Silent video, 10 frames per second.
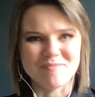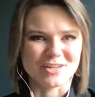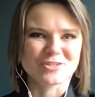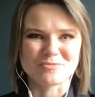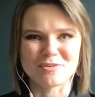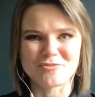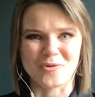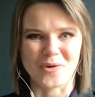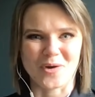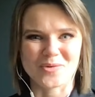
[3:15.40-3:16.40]
mentioned
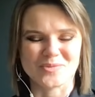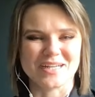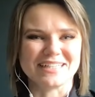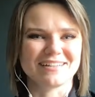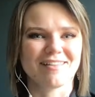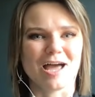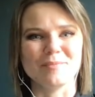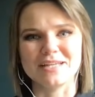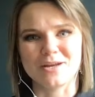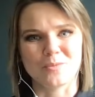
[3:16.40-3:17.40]
before already
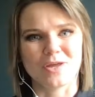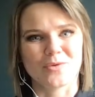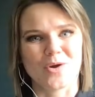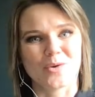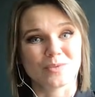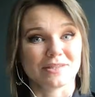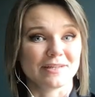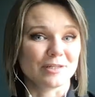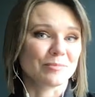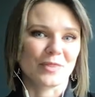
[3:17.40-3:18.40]
climate and weather are
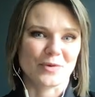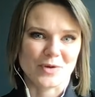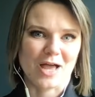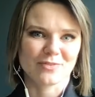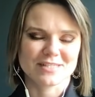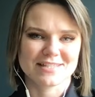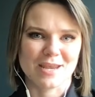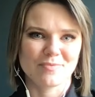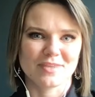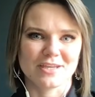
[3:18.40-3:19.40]
related but they're not the
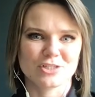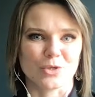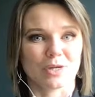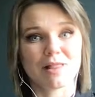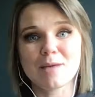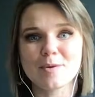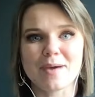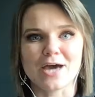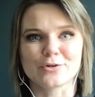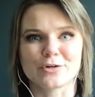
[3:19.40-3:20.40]
same thing so a climate
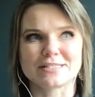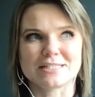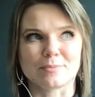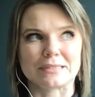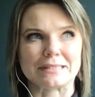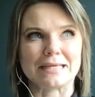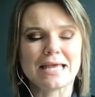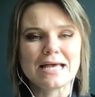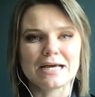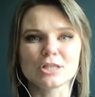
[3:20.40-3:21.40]
pattern is typically
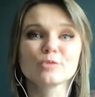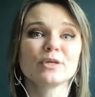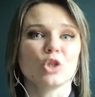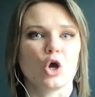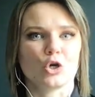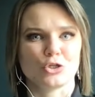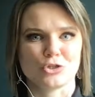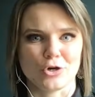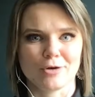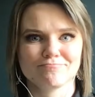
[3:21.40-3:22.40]
a little bit longer
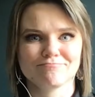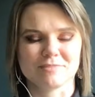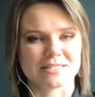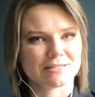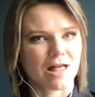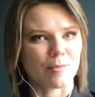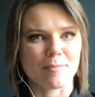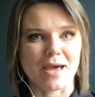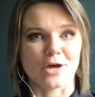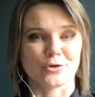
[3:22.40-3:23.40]
term this climate
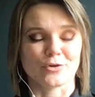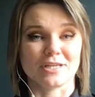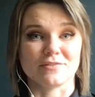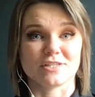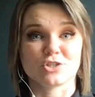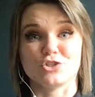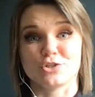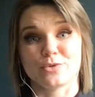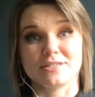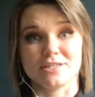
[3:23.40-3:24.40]
pattern gives us a
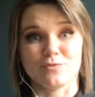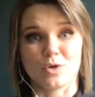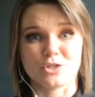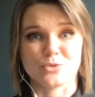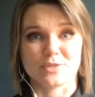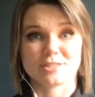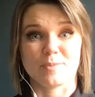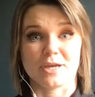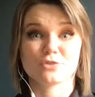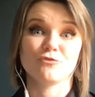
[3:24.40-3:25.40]
general idea of what to
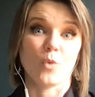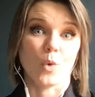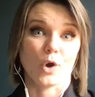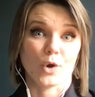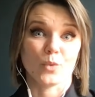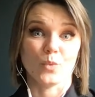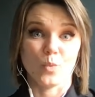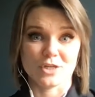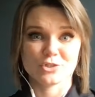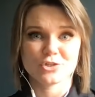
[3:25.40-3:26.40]
expect for
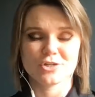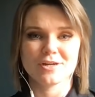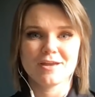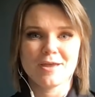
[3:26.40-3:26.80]
winter